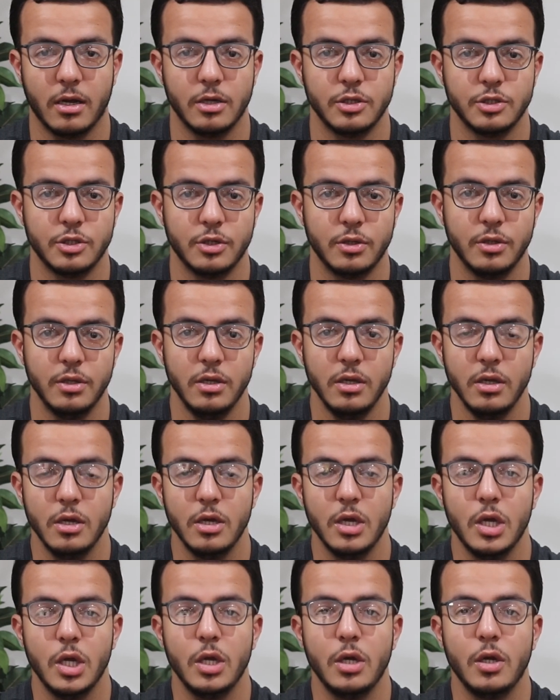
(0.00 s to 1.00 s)
college early,
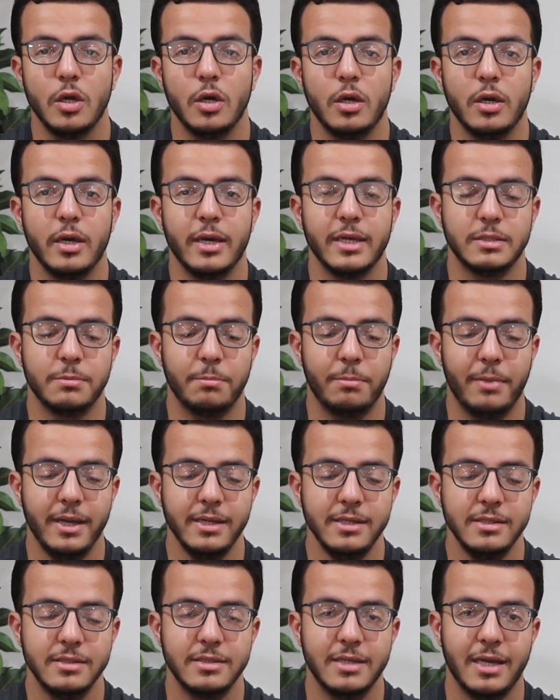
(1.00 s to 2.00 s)
it's
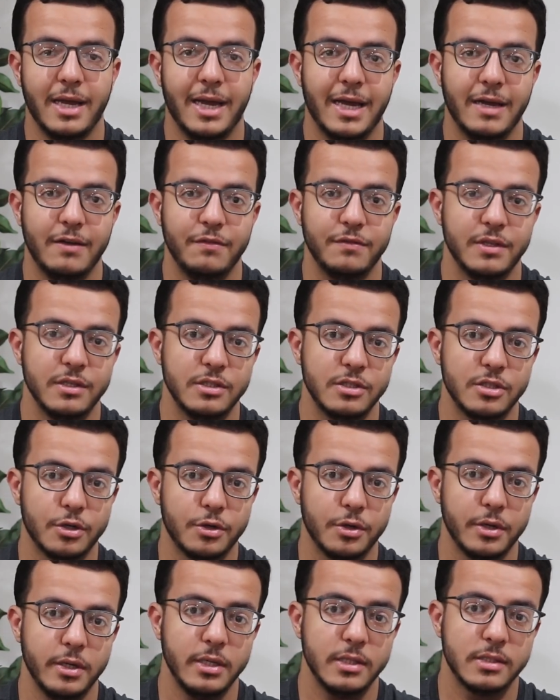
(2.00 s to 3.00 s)
best to have this
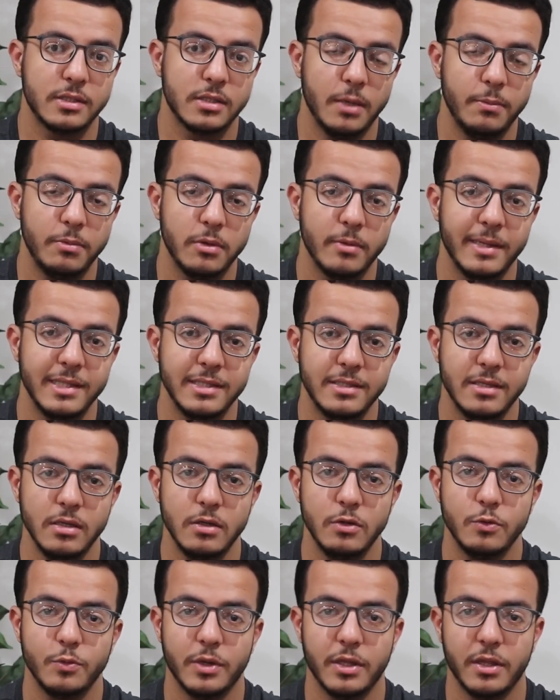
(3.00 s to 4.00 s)
degree
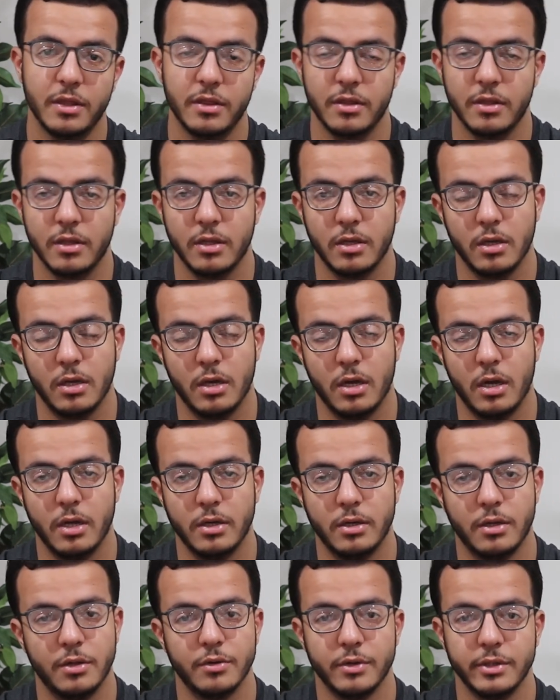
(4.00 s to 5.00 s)
supplemented with
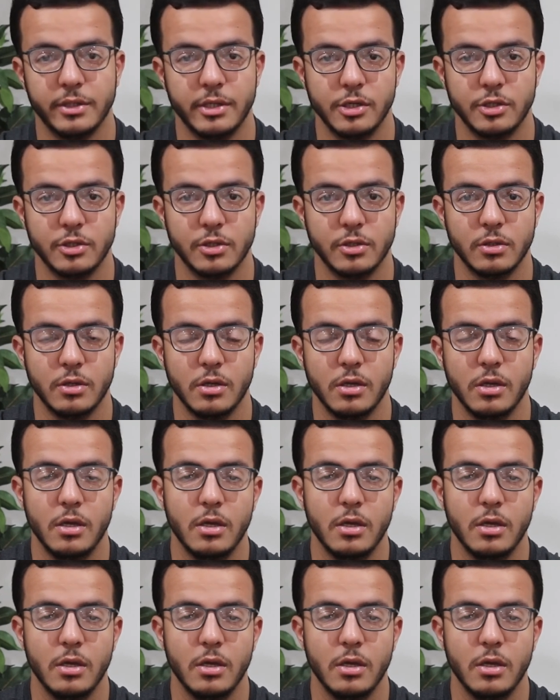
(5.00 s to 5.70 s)
another addition.